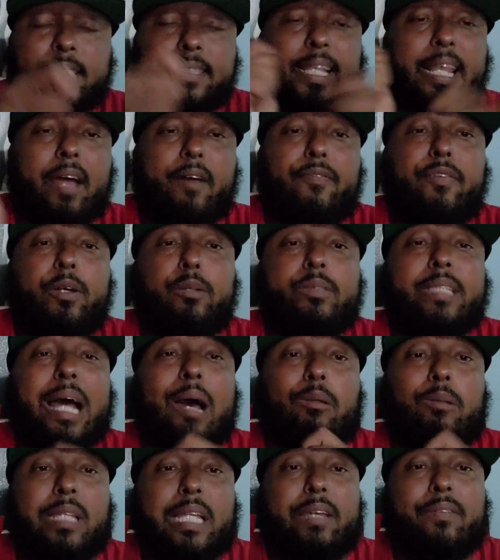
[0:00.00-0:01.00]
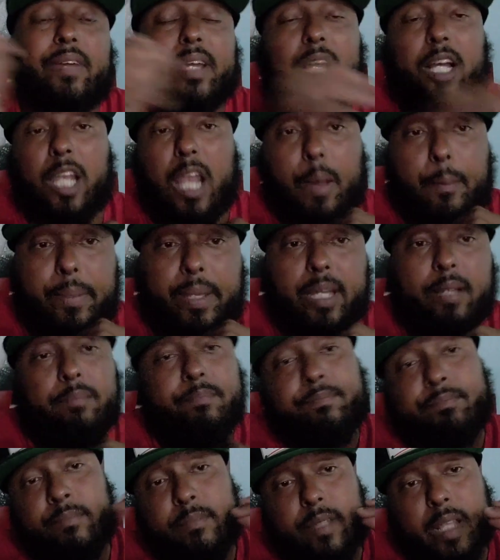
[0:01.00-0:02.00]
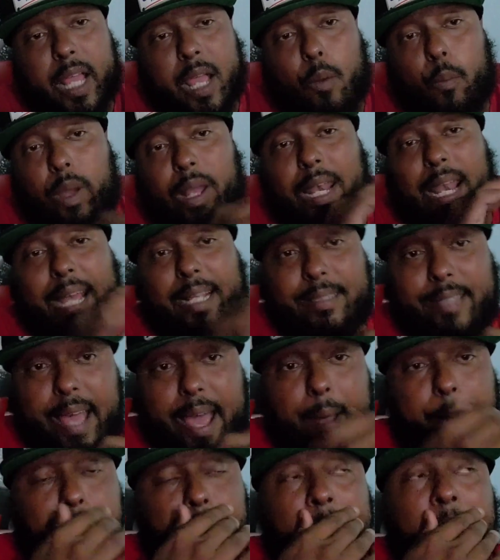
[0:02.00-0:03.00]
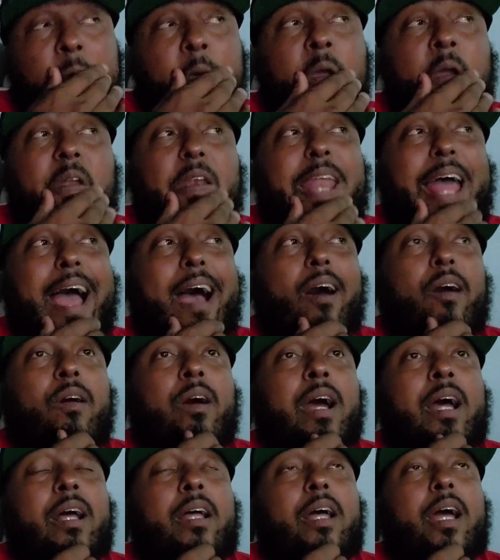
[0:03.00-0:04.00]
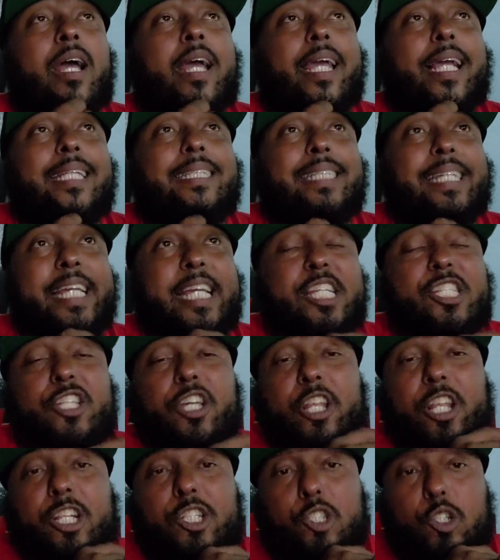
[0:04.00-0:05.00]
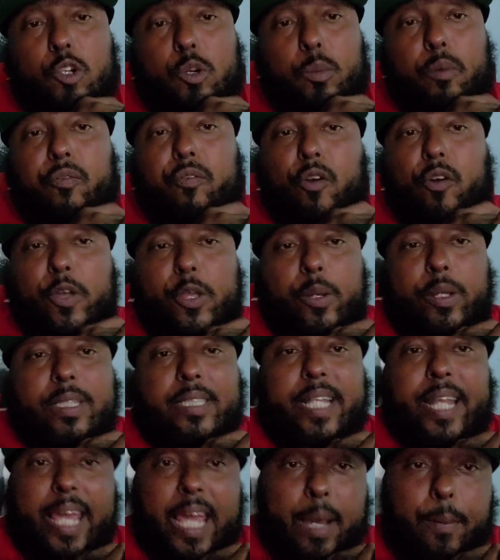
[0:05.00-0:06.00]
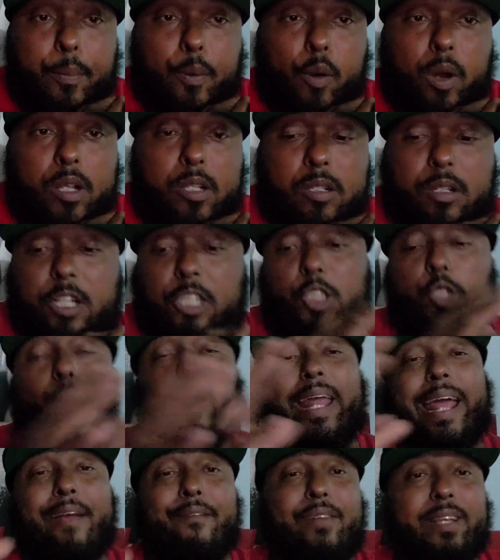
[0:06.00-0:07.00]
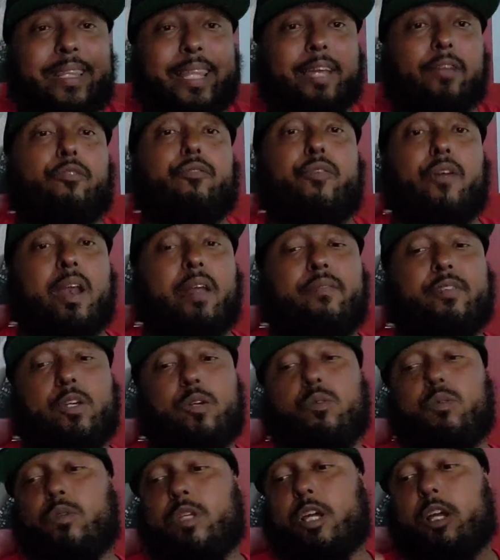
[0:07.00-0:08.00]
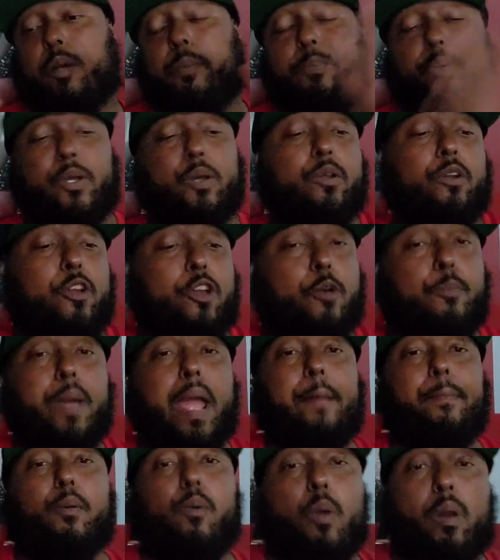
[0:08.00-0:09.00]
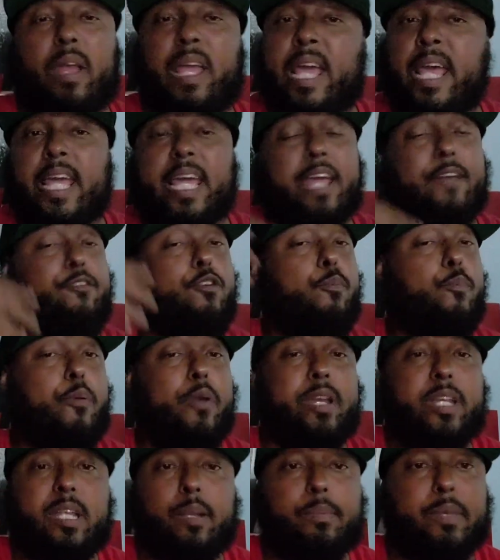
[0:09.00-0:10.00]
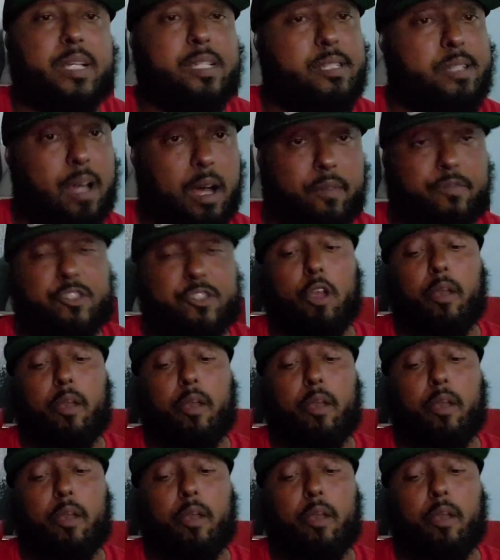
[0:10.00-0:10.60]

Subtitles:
Then I filled out leaving Colombia, it went like that. Now, it's easier to do before you get to the airport because you got everything in front of you, your computer, your paperwork, if you print up your stuff.